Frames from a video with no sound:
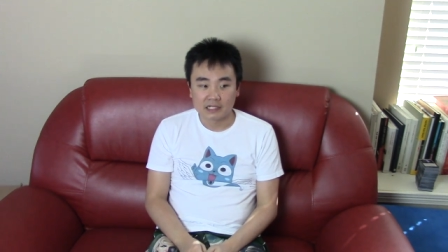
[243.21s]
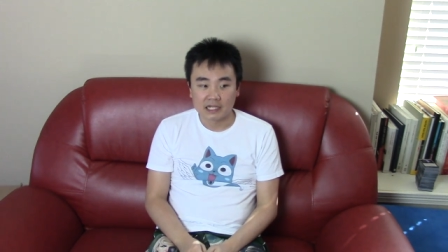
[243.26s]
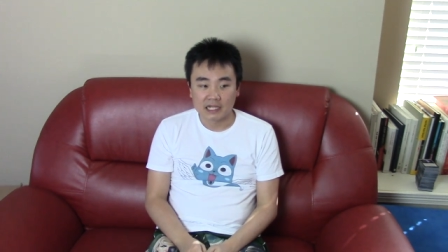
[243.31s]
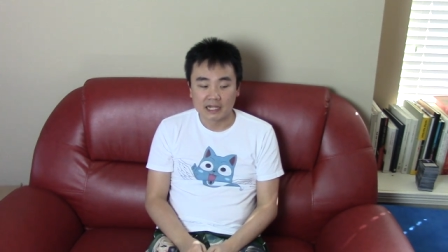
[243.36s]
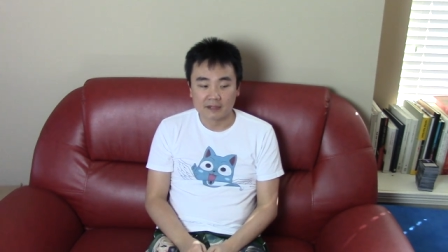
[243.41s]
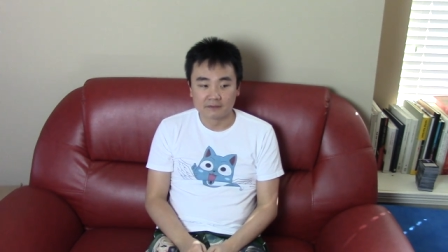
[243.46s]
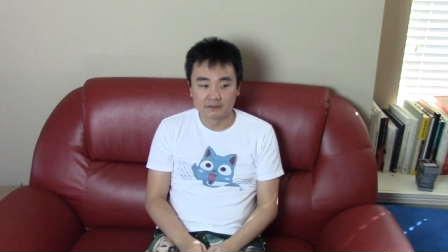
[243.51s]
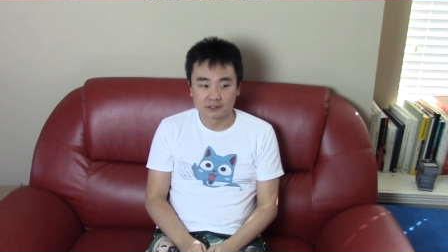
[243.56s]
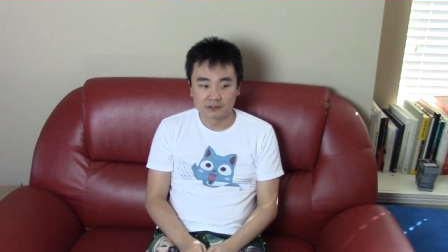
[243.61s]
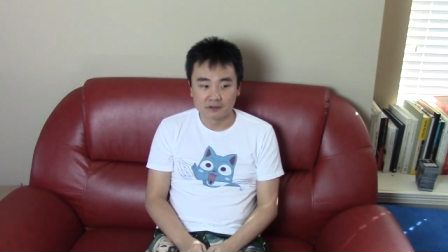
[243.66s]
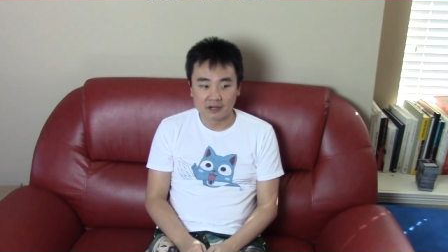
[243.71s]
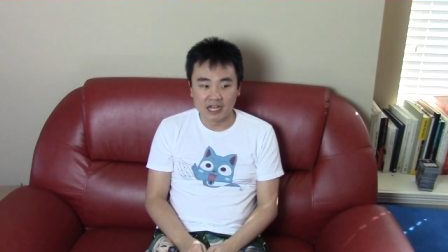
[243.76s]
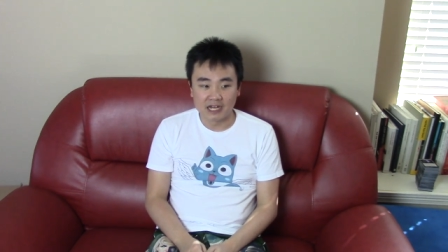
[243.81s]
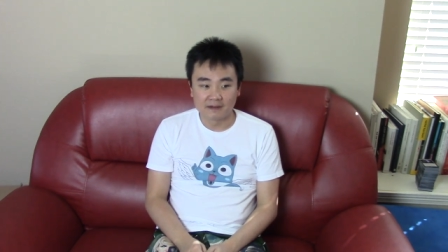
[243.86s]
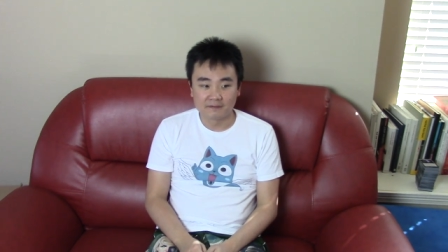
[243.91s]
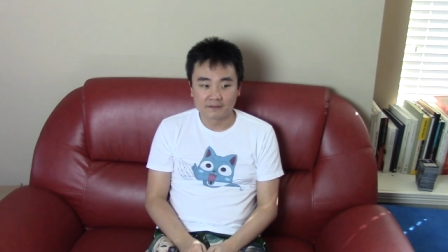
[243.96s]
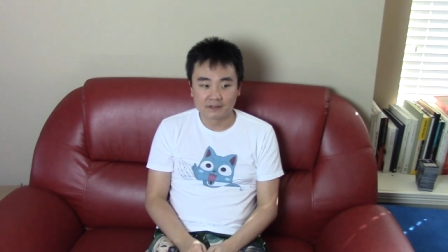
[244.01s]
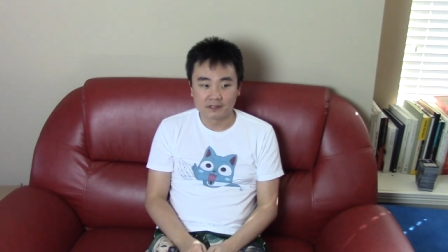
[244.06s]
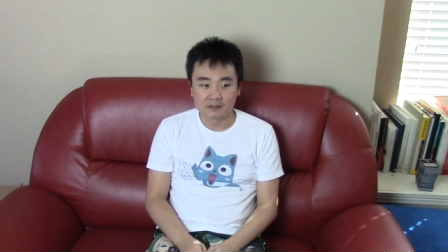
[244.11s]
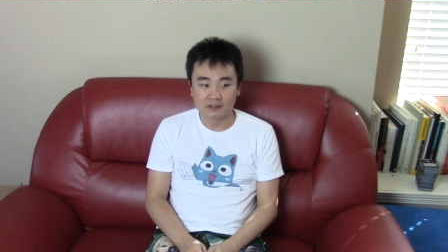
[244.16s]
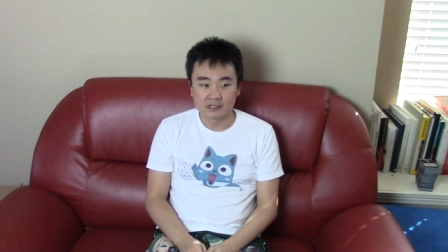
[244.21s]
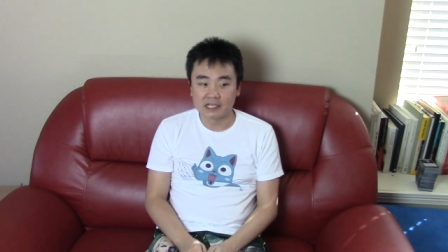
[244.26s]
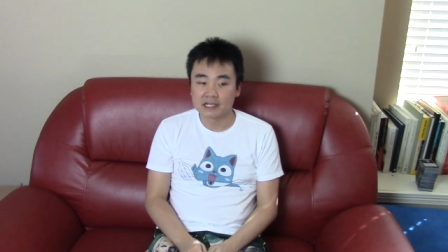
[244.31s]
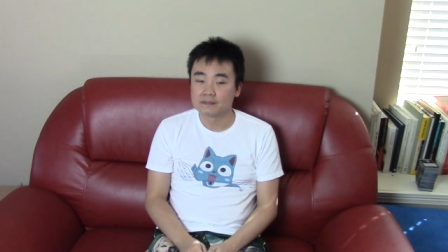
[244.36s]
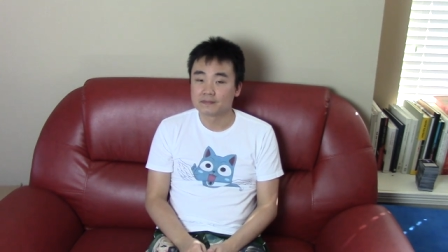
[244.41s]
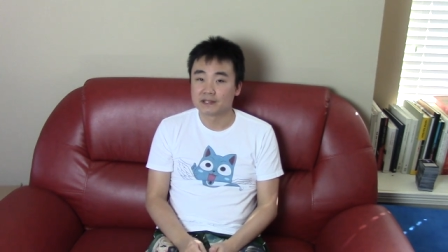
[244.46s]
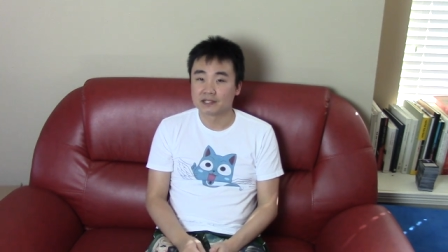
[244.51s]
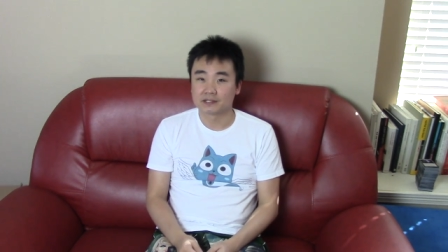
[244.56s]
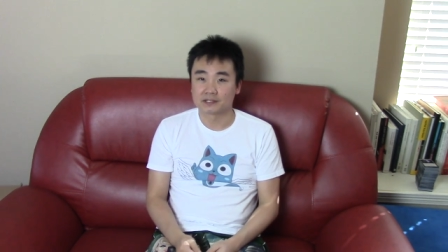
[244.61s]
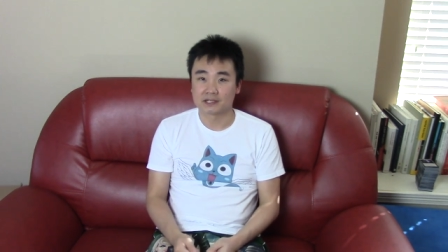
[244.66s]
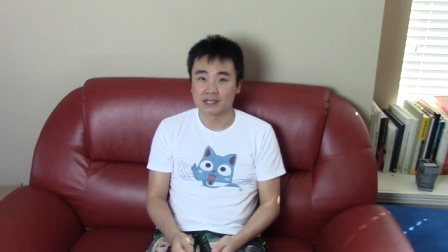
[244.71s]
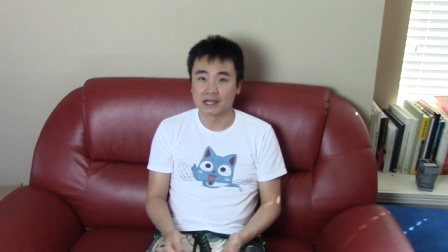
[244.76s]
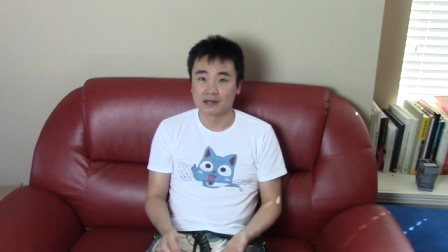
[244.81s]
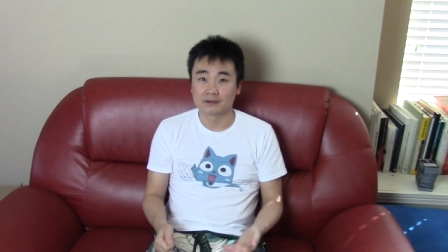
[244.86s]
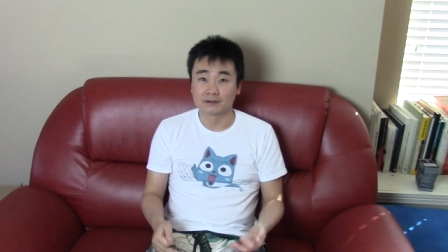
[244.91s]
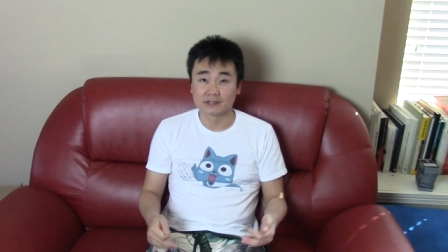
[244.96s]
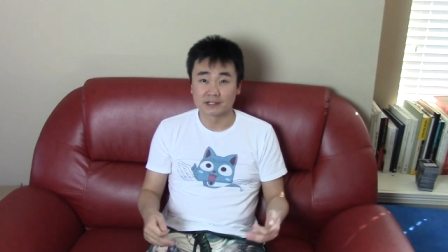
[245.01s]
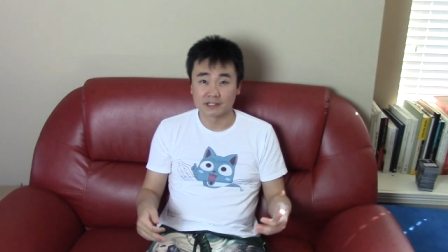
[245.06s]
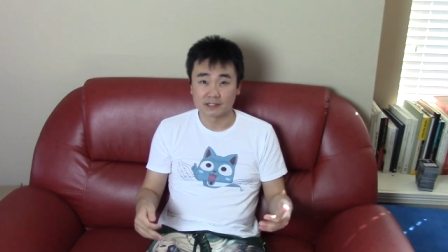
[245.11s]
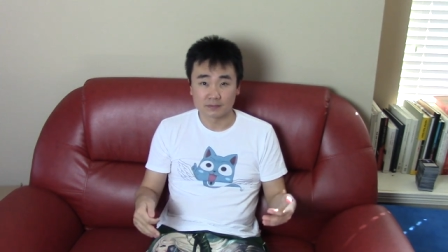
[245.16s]
have strived to keep this
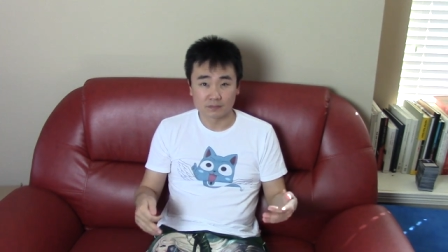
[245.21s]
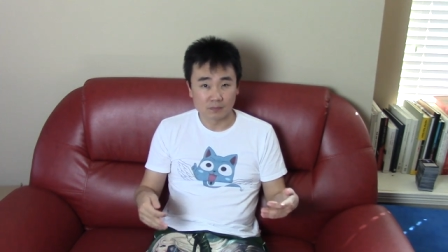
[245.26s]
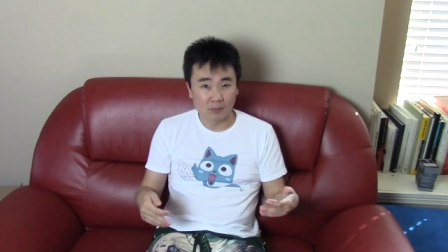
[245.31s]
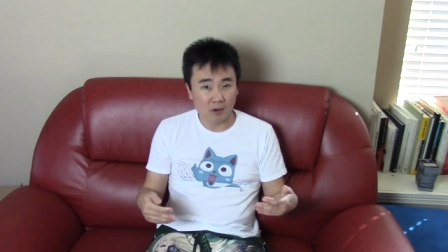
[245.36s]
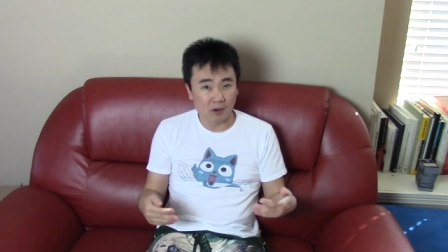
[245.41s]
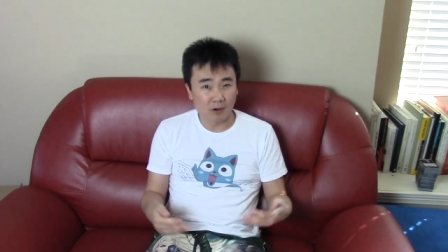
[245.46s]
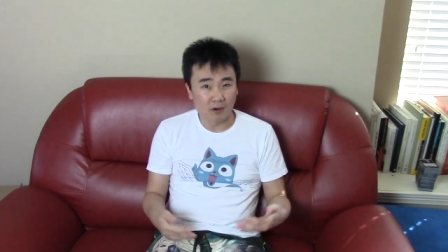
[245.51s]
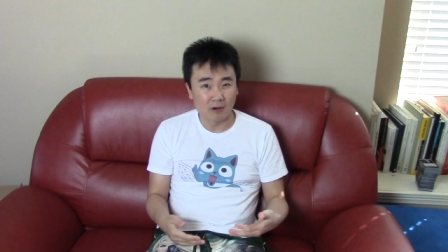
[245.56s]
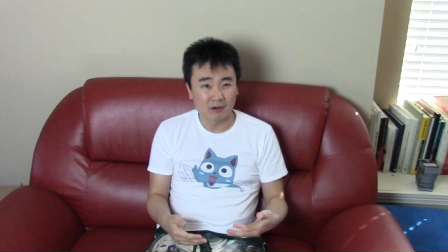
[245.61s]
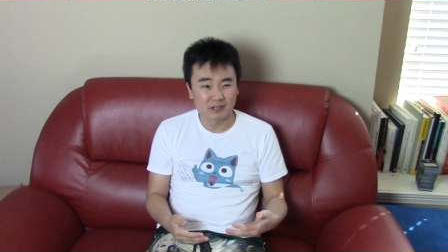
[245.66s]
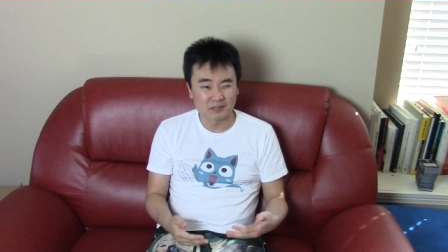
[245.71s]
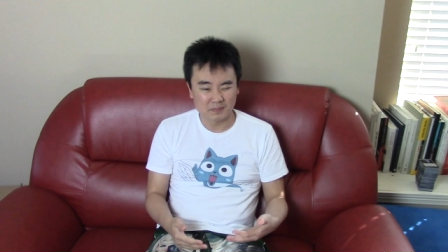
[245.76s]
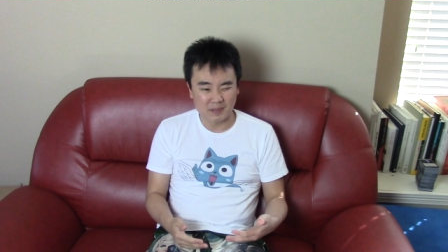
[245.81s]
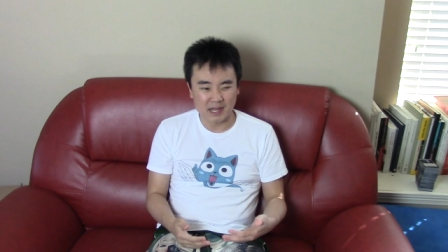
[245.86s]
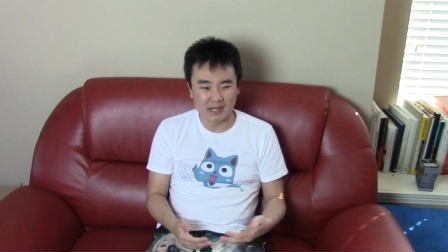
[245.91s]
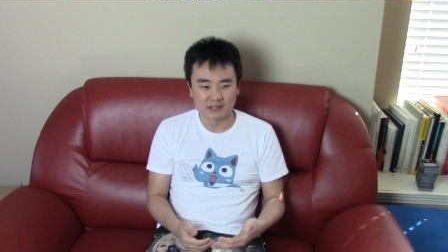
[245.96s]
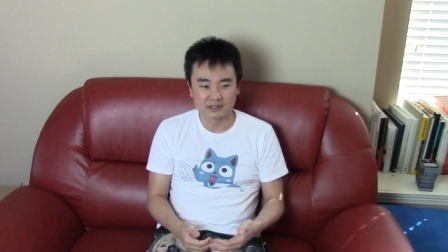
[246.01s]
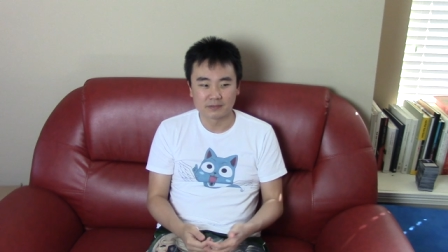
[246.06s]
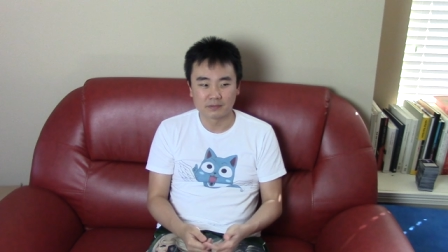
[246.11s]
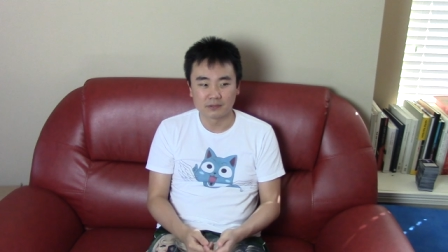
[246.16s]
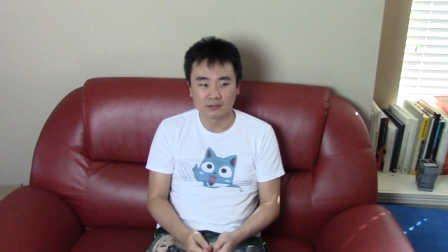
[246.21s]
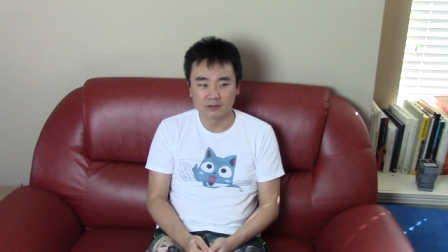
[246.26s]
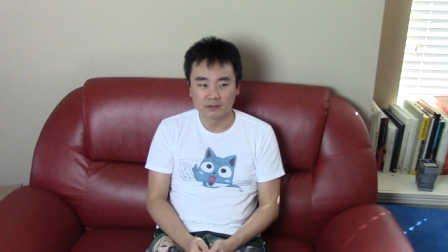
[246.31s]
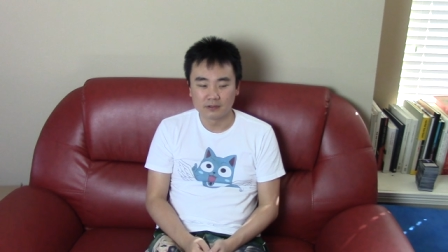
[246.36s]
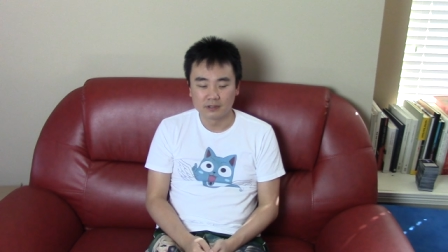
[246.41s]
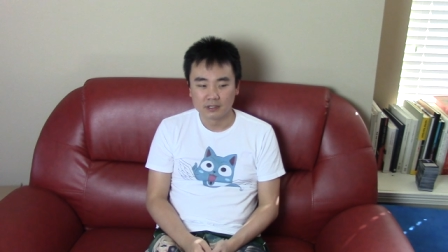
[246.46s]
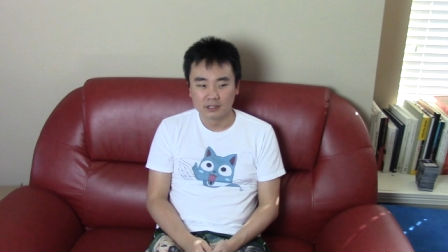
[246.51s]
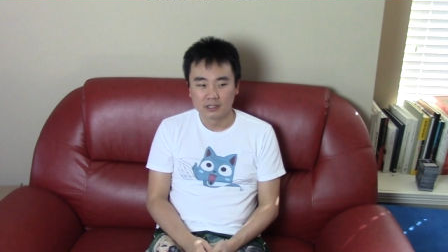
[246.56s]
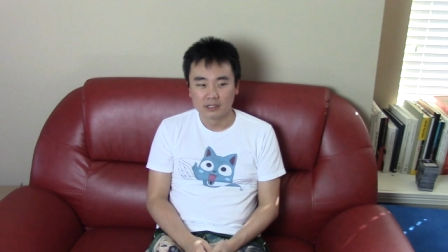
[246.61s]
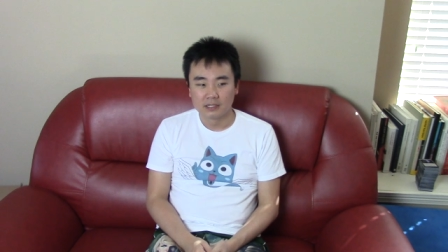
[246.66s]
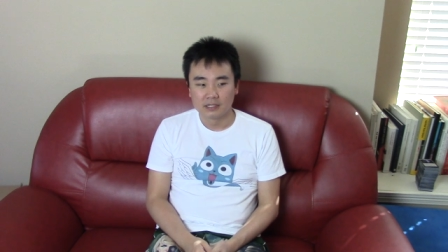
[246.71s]
channel as small as possible.